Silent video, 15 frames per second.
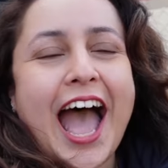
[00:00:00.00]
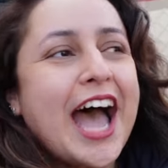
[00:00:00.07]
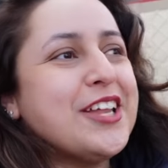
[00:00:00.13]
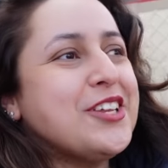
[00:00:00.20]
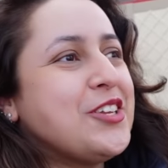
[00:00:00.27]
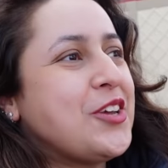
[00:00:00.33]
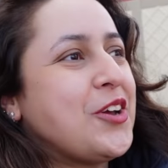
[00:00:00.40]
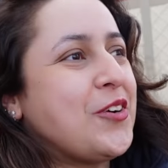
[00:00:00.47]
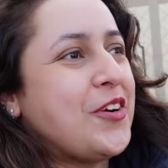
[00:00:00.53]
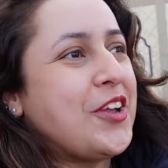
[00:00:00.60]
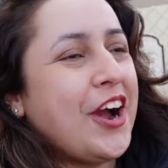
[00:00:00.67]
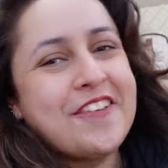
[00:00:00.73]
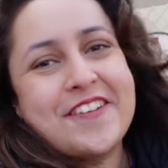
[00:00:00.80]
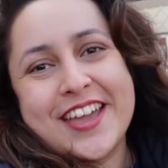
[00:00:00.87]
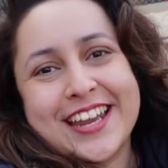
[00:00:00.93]
And
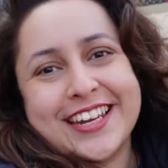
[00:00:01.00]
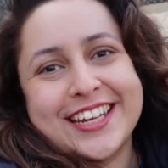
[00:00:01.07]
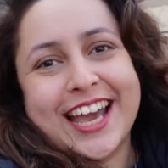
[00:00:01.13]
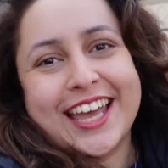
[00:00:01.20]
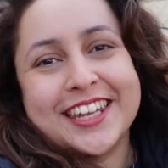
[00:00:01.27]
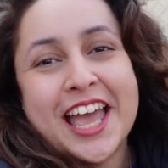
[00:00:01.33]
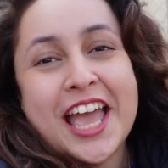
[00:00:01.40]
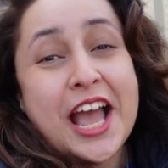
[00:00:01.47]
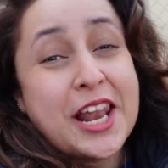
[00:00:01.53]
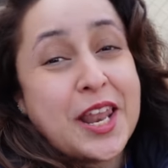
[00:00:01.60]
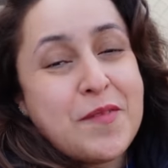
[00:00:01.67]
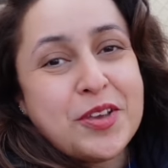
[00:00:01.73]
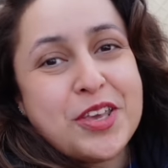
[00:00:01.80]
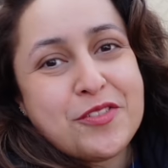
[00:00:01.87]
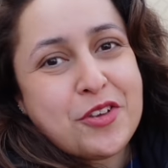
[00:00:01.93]
we are in. And
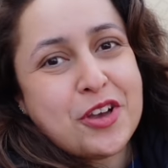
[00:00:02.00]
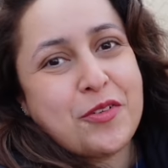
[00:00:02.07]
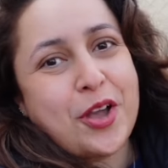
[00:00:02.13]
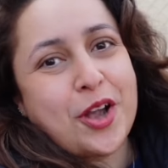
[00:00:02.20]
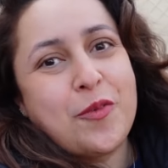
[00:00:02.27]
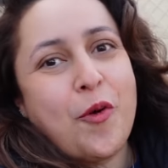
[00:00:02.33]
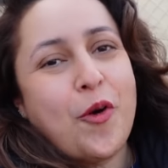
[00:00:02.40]
let me give you a quick